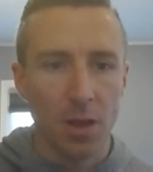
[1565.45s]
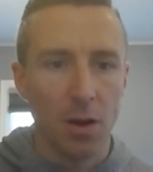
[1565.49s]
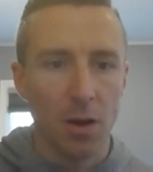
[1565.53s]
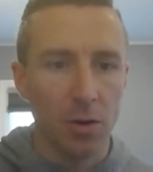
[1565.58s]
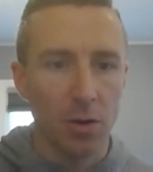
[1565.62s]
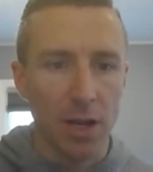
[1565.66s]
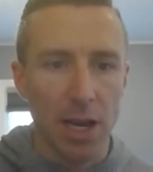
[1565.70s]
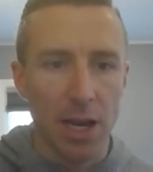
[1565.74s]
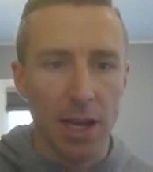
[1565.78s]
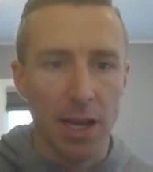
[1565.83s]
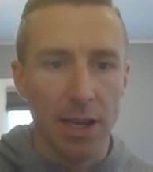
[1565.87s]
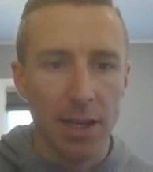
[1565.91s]

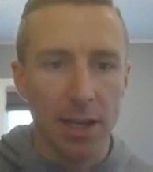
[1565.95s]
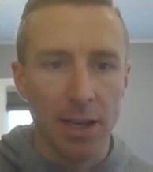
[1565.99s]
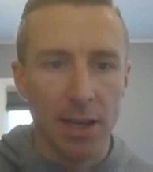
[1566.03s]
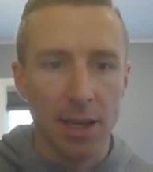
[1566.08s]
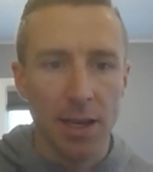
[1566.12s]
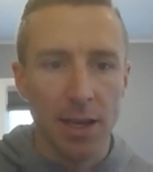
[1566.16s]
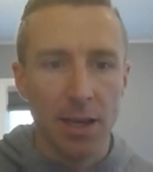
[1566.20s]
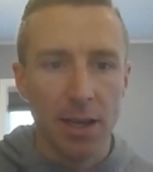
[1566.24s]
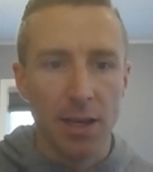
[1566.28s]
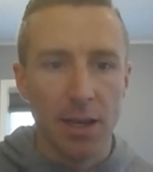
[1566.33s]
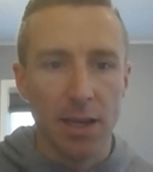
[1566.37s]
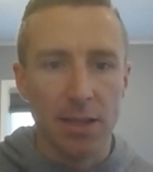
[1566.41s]
Okay?
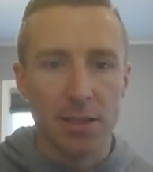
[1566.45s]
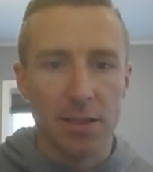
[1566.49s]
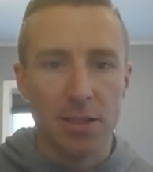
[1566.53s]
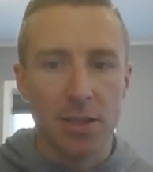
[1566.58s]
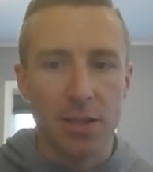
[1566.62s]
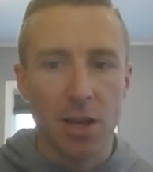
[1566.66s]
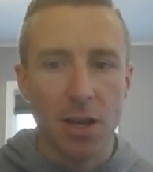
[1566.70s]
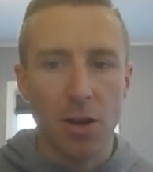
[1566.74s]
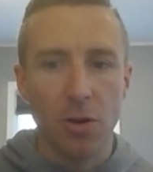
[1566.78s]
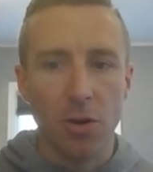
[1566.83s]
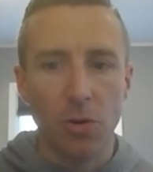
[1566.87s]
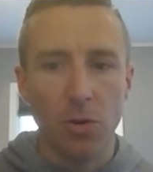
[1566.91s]
And
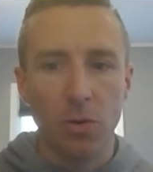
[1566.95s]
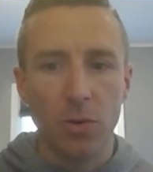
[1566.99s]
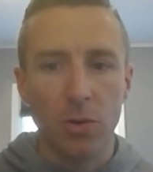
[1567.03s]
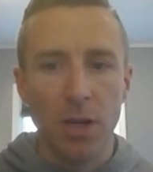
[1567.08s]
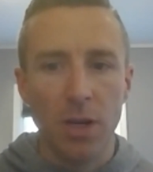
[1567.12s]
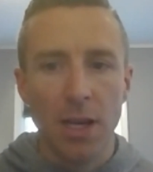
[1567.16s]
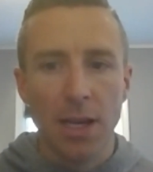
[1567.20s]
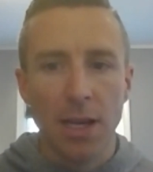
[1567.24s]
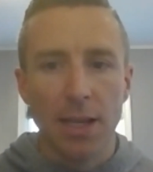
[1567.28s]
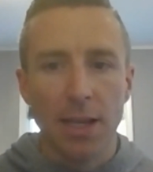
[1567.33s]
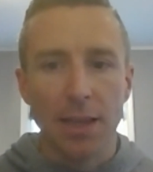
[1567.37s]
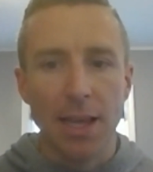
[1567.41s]
so,
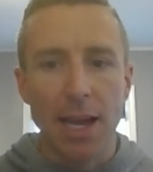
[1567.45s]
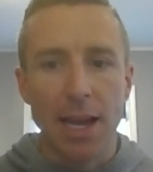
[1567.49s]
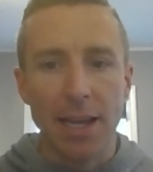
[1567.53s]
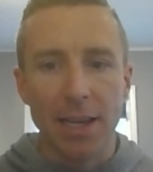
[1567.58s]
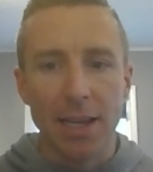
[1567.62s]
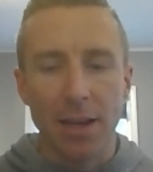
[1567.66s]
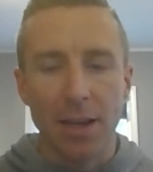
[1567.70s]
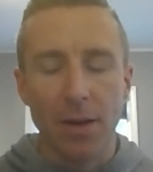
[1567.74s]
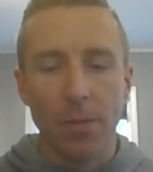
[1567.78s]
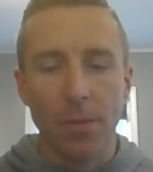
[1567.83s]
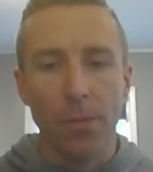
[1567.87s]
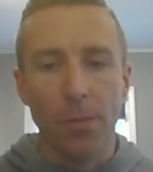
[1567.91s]

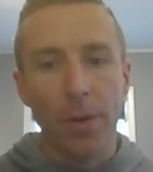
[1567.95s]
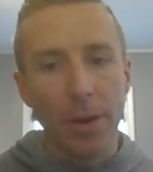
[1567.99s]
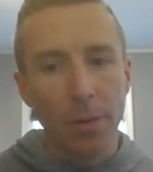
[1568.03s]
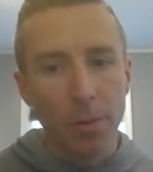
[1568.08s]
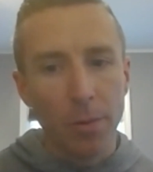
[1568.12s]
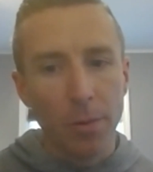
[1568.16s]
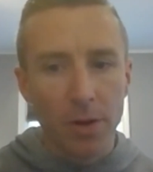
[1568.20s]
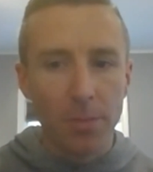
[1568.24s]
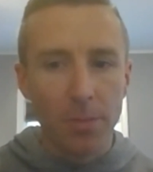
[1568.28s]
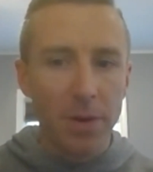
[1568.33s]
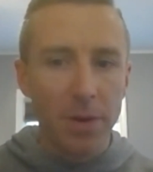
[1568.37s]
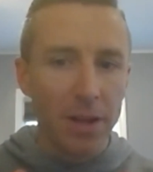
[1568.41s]
like, we
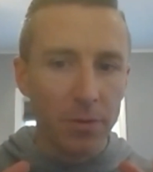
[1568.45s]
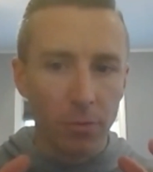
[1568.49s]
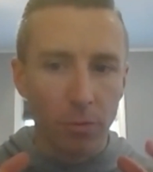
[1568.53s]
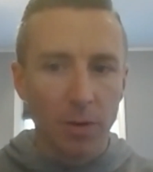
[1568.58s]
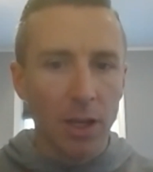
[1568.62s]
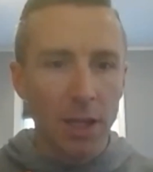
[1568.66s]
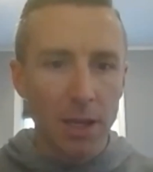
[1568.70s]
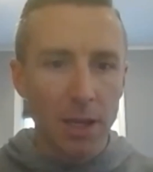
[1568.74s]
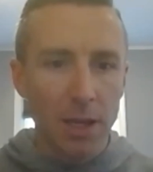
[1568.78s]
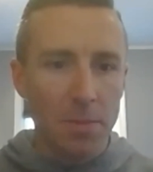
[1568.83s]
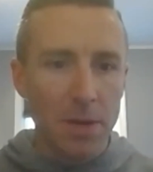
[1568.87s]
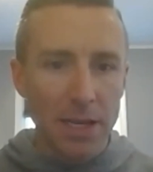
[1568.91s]
would have been
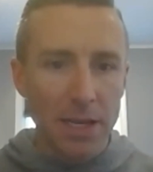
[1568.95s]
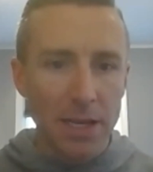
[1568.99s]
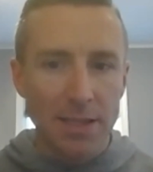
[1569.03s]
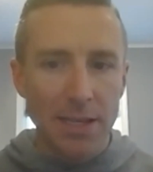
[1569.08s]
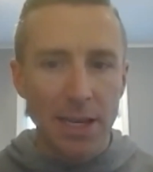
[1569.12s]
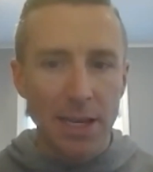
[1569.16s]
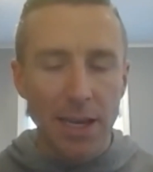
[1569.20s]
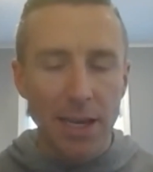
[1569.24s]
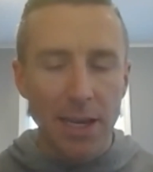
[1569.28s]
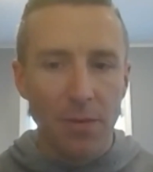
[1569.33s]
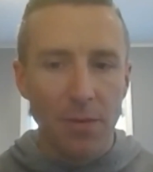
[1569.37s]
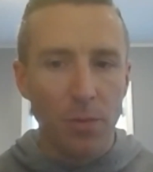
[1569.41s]
really
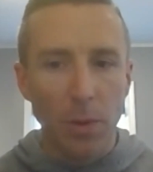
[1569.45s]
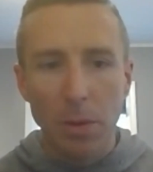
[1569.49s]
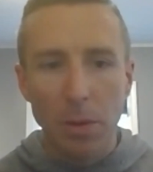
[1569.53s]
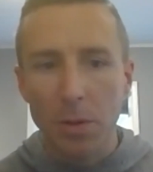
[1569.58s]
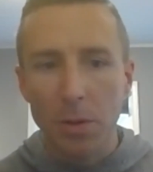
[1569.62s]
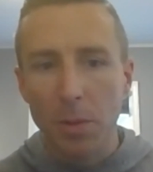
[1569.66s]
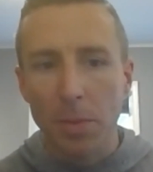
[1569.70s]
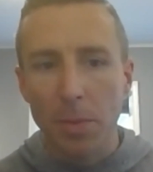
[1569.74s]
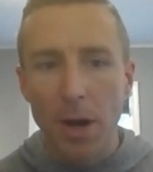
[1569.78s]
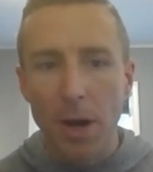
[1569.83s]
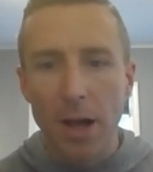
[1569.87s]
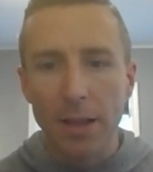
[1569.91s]
busy if we
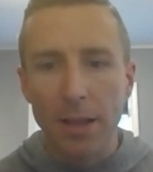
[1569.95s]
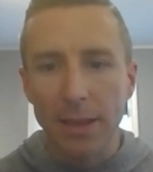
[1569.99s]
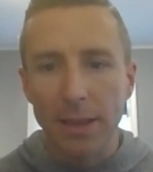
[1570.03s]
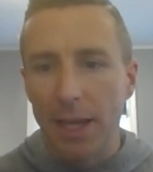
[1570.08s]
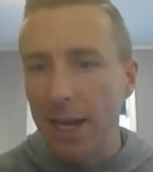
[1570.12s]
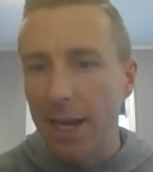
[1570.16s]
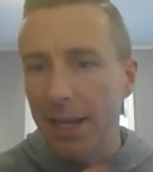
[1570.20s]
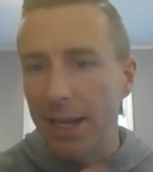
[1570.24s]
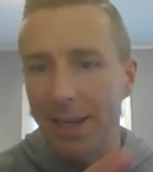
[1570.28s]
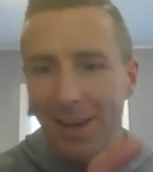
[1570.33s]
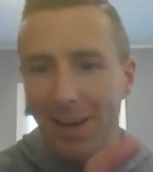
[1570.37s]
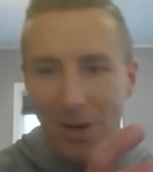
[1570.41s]
would have bought
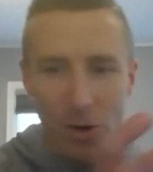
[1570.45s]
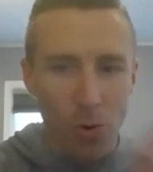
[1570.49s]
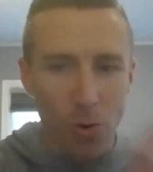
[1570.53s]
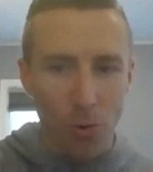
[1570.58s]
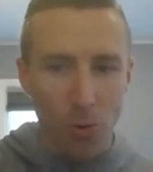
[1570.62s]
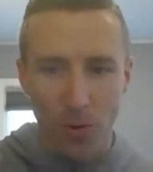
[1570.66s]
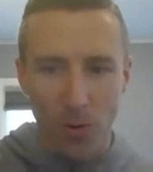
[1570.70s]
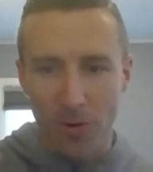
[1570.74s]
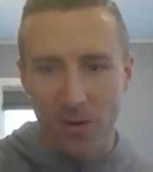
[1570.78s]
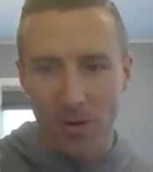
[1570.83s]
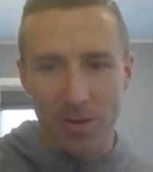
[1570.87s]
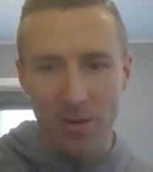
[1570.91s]
like a
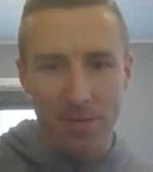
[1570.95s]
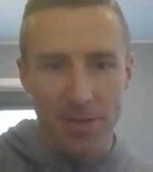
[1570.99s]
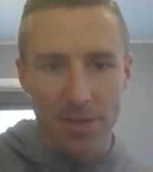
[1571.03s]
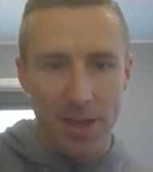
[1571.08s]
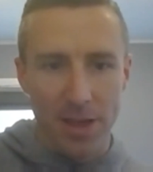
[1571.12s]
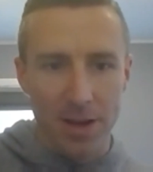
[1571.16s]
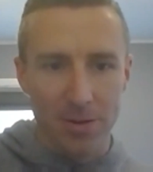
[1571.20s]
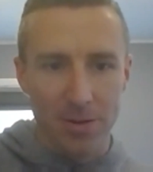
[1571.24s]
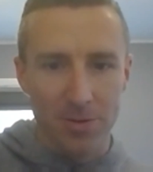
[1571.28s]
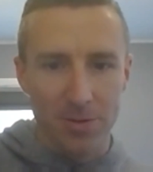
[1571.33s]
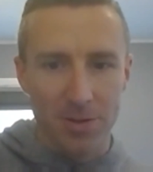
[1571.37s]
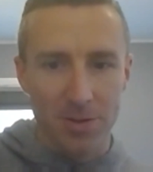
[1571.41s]
quarter of
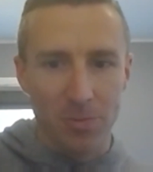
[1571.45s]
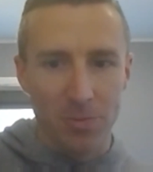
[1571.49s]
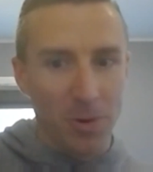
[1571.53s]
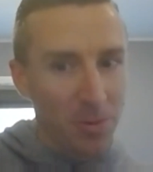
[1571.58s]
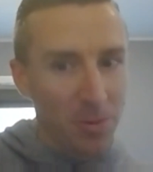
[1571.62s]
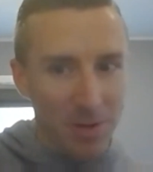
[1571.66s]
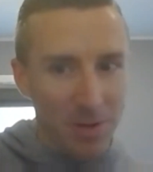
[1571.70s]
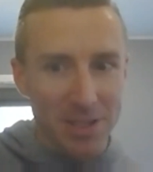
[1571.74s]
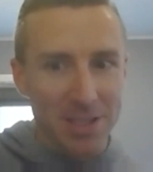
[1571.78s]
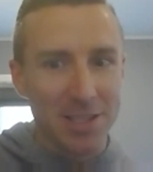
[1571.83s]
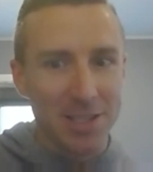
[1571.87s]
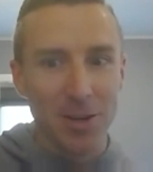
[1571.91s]
those. We
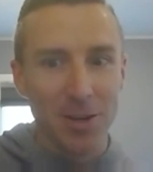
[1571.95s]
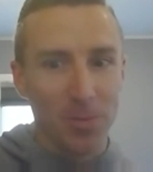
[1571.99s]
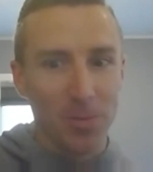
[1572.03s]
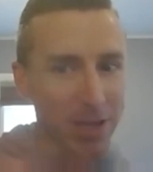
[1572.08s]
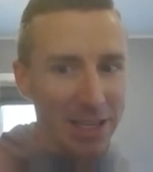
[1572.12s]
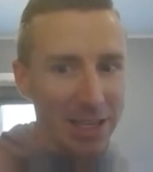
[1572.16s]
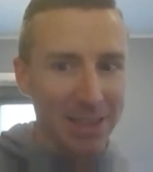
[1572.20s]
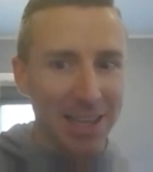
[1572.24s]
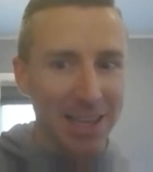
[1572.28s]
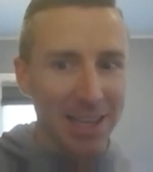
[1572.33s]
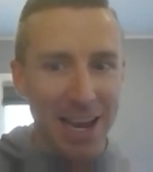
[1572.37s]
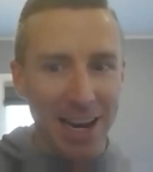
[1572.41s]
would have still
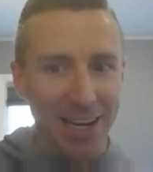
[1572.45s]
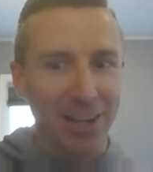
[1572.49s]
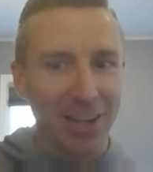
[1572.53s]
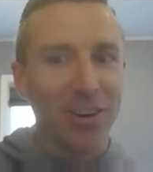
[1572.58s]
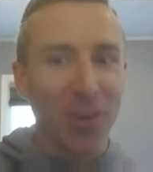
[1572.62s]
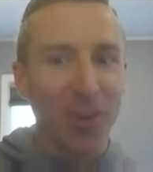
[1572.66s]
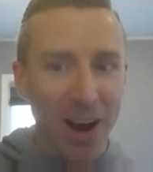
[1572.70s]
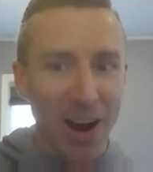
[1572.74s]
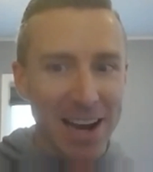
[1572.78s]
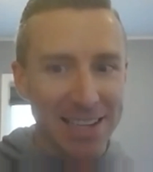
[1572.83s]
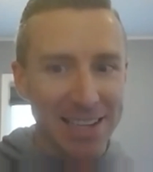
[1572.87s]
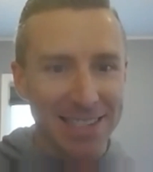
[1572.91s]
been like
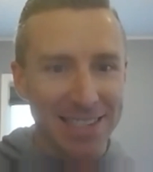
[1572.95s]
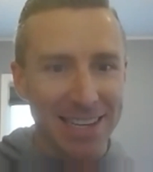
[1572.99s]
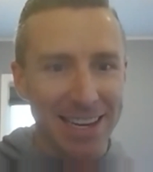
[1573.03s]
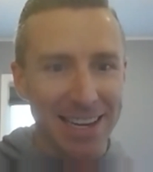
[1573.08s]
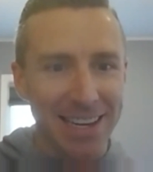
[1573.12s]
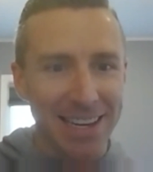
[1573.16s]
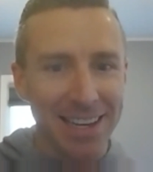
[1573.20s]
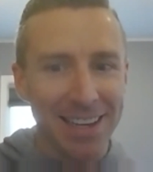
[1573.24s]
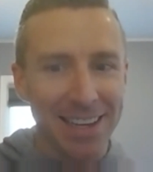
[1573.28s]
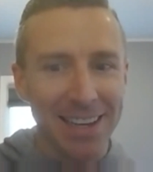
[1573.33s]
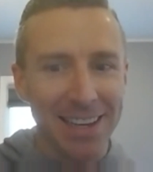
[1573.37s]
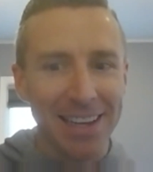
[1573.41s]

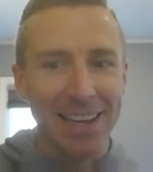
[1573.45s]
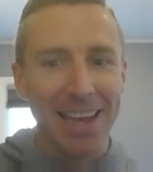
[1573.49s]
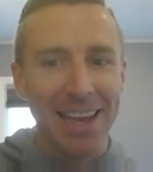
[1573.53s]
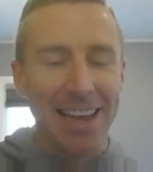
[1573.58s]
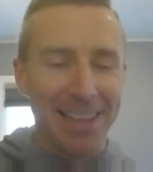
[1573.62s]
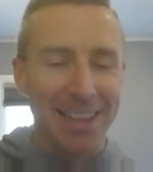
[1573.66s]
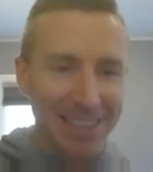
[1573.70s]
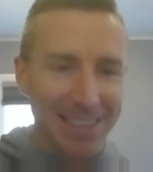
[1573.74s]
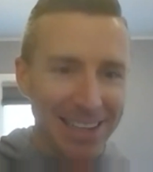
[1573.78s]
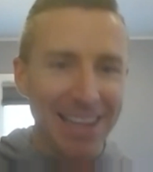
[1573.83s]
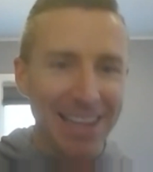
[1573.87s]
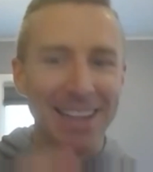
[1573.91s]
crazy
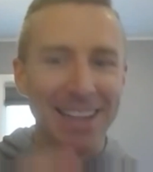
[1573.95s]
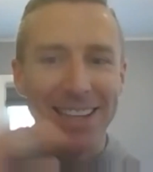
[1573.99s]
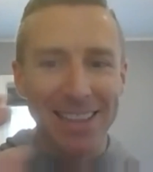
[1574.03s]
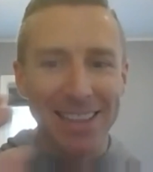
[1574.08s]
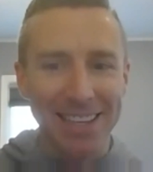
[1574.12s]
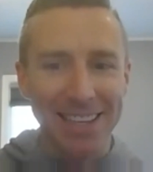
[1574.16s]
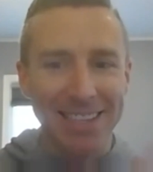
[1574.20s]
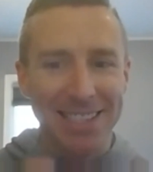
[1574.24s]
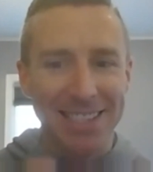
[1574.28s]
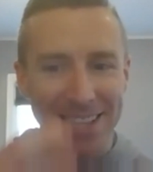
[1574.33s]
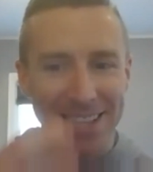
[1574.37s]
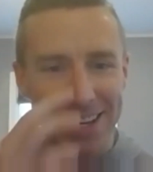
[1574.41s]
in getting
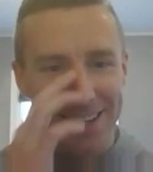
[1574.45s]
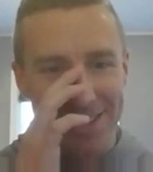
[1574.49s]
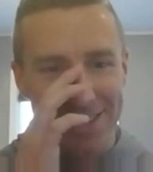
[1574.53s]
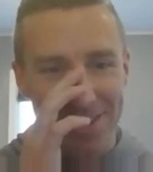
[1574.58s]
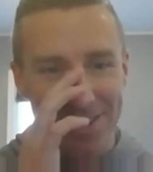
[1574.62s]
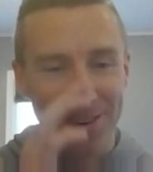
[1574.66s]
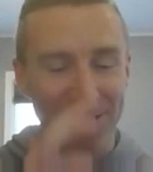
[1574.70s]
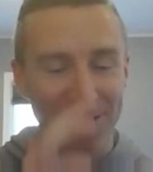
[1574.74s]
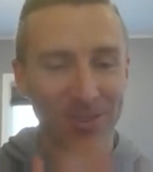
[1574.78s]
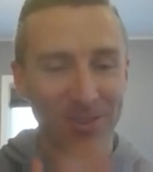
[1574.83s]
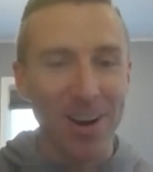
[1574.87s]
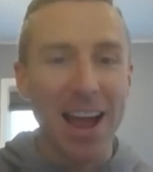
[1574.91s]
these things
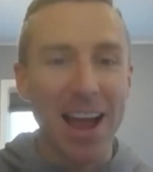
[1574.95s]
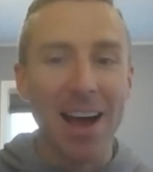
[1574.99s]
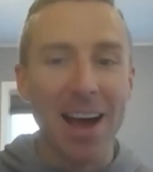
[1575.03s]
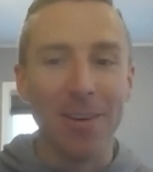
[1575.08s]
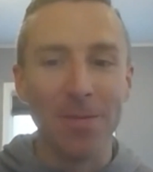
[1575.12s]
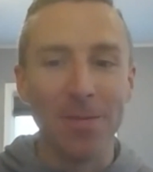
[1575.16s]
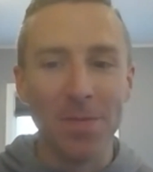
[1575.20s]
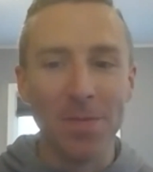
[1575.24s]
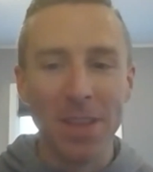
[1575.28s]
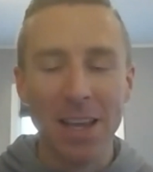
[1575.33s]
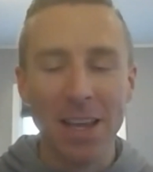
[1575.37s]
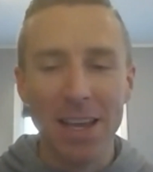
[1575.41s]
turned around.